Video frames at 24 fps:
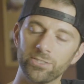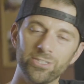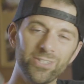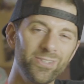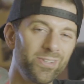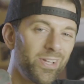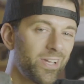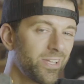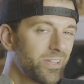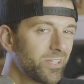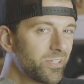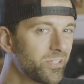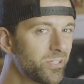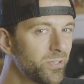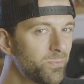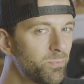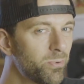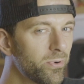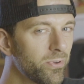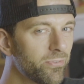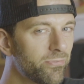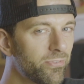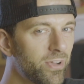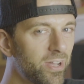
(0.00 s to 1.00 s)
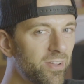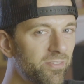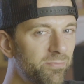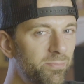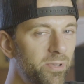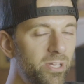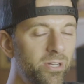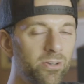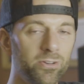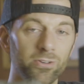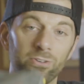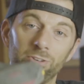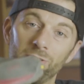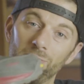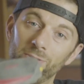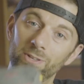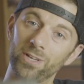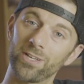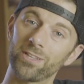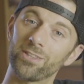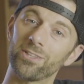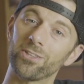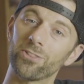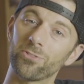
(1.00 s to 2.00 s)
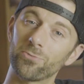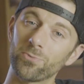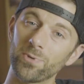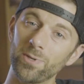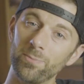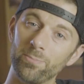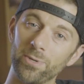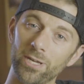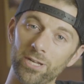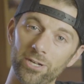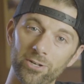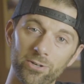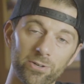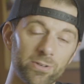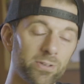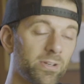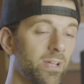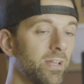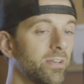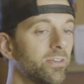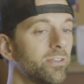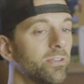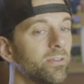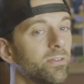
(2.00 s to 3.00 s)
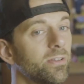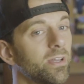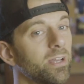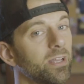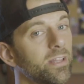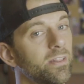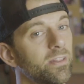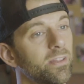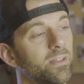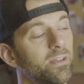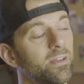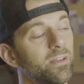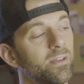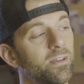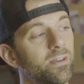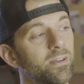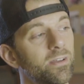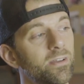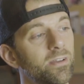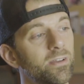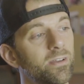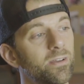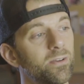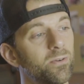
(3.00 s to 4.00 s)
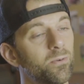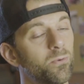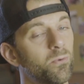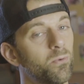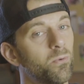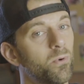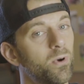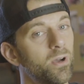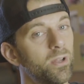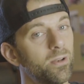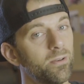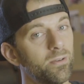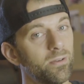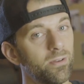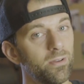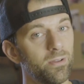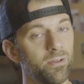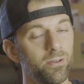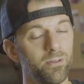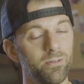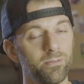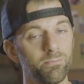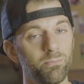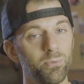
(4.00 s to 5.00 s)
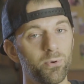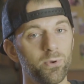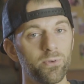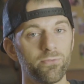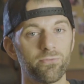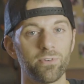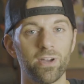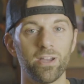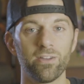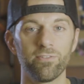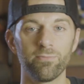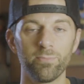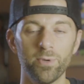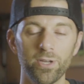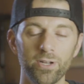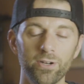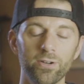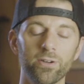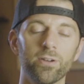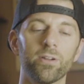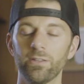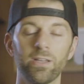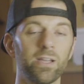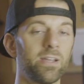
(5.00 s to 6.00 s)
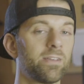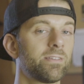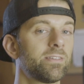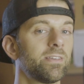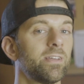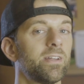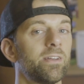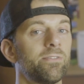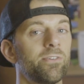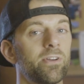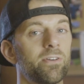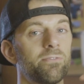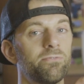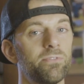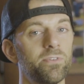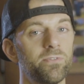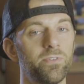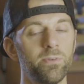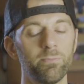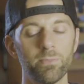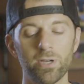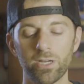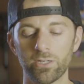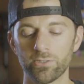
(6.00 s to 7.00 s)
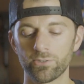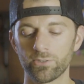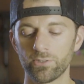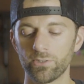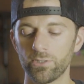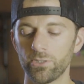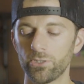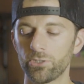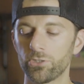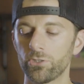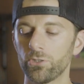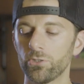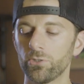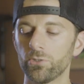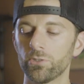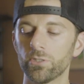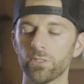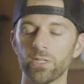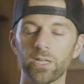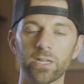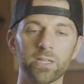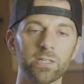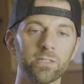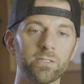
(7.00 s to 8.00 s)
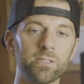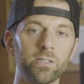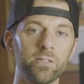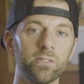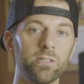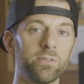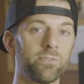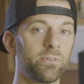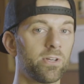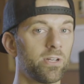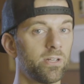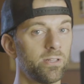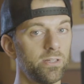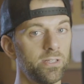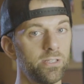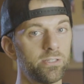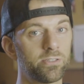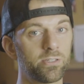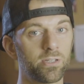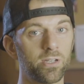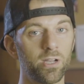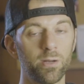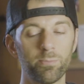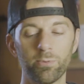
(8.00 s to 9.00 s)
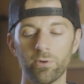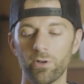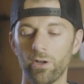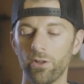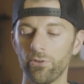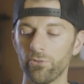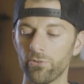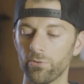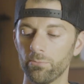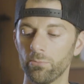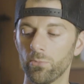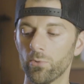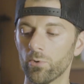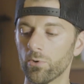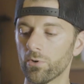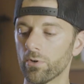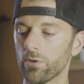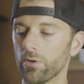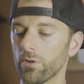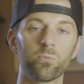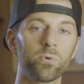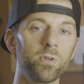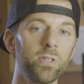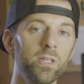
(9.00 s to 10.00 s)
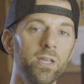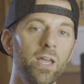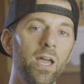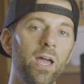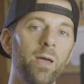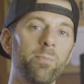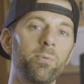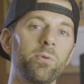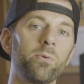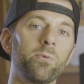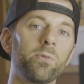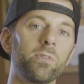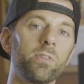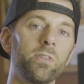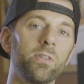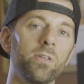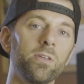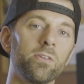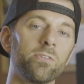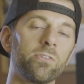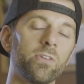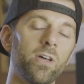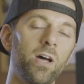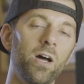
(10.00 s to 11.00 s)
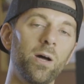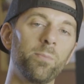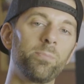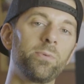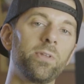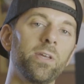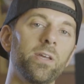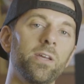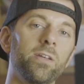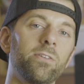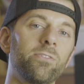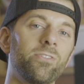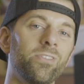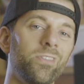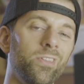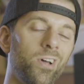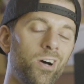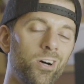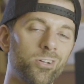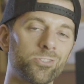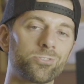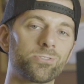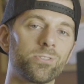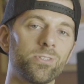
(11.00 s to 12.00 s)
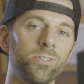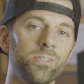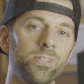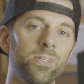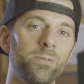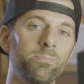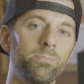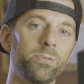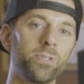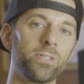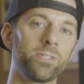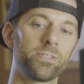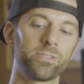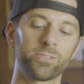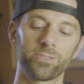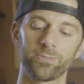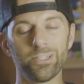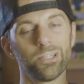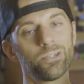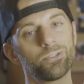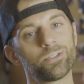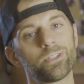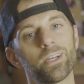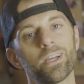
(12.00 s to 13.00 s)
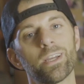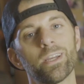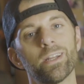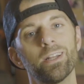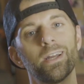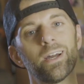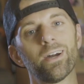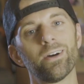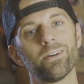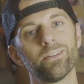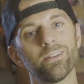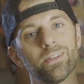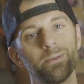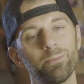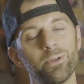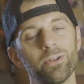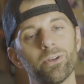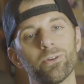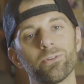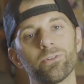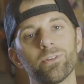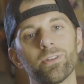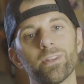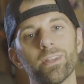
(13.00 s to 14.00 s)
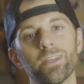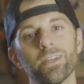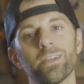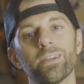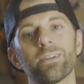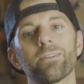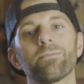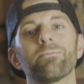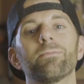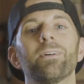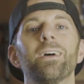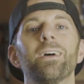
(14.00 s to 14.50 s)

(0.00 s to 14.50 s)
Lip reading: Do you like the 2.5 better? Do you like the 3 better? Do you like the 1.5 better? Like I said, I've got 50 miles in these shoes and I can tell they've got at least a couple hundred more. Really happy with this update to the Altra Olympus. Go check it out. Let me know what you think.